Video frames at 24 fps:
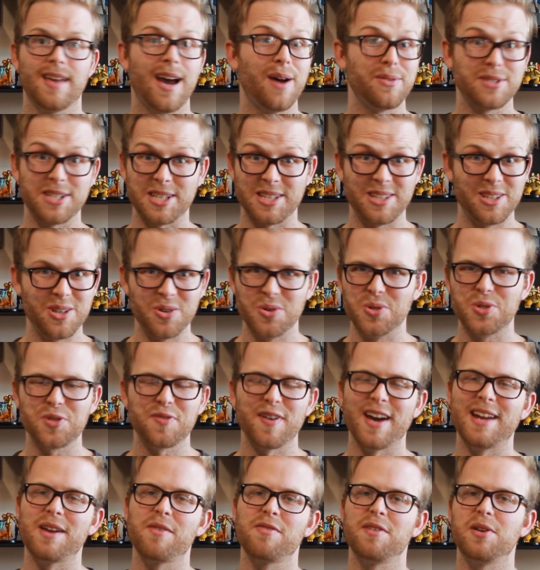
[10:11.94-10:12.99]
I was a huge
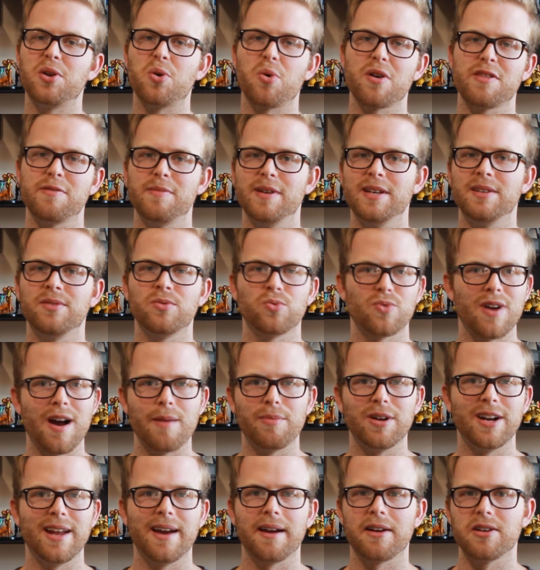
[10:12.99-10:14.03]
fan of The Northman.
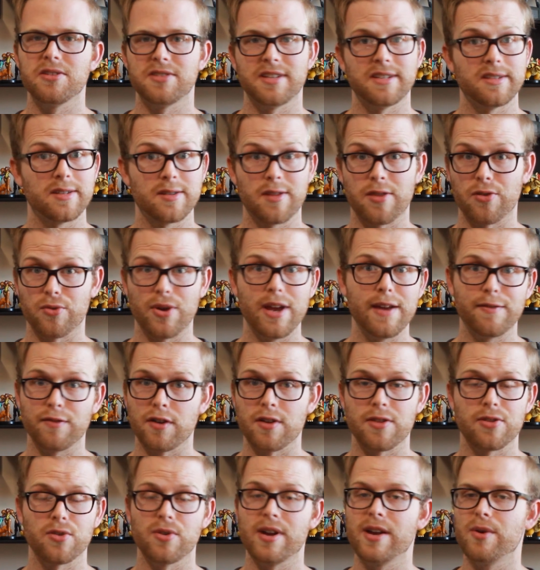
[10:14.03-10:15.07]
Robert Eggers is 3
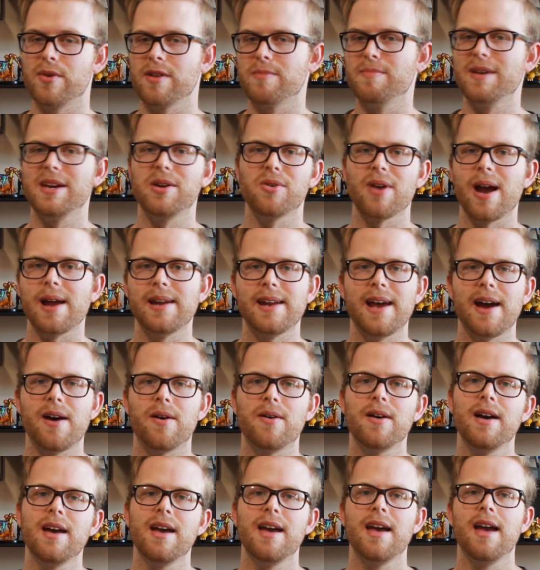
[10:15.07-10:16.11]
for 3 with me right
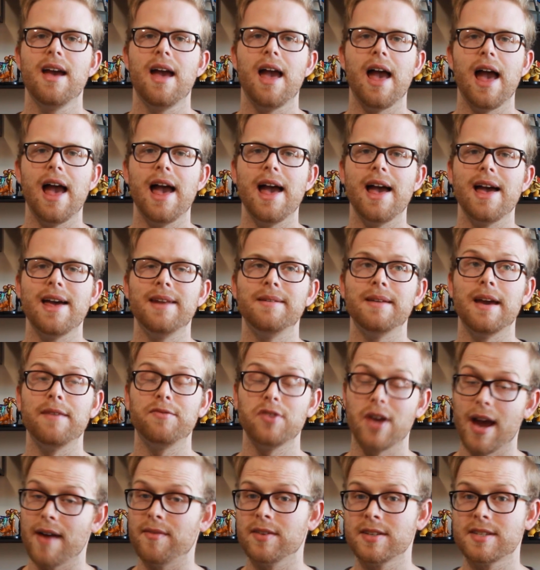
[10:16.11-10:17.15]
now. And if
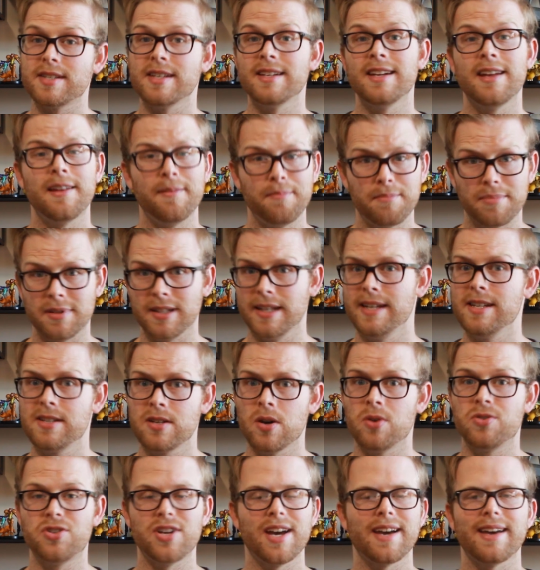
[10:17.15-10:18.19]
you haven't seen it, please
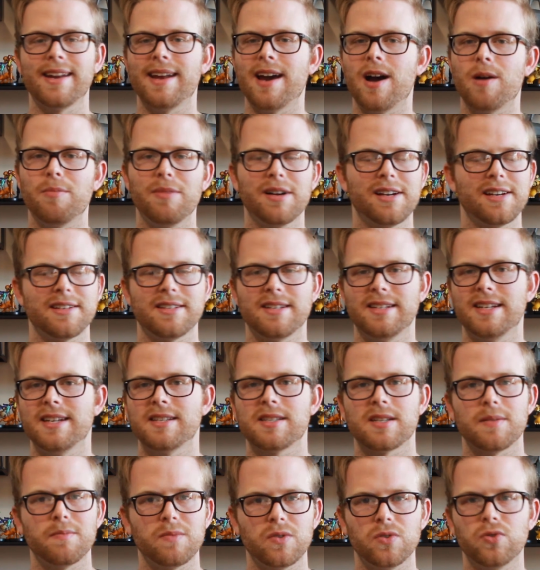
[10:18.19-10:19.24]
go check it out because it
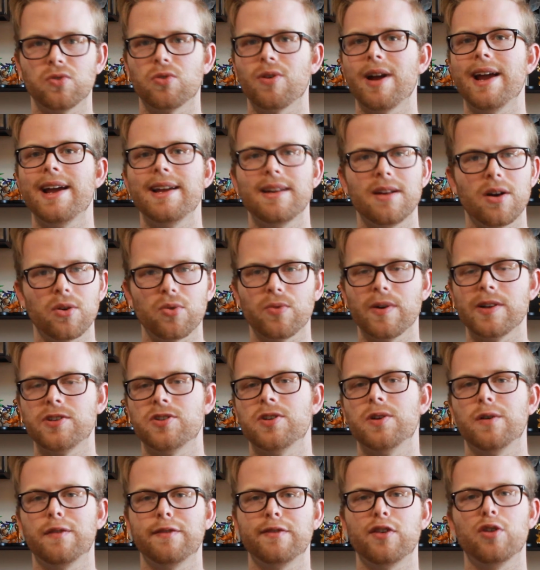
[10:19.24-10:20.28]
is some great
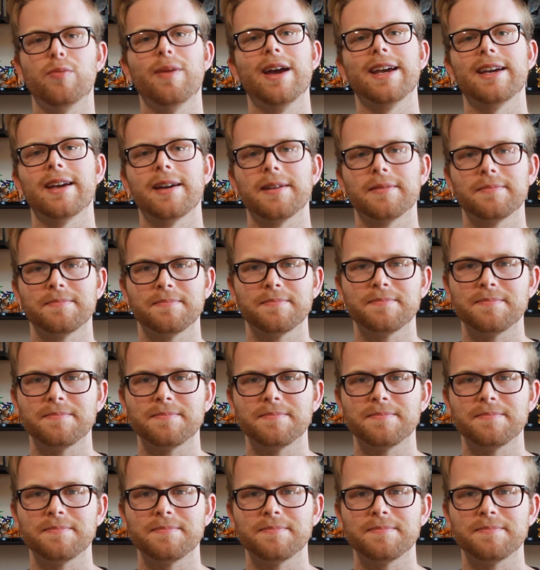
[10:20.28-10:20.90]
original filmmaking.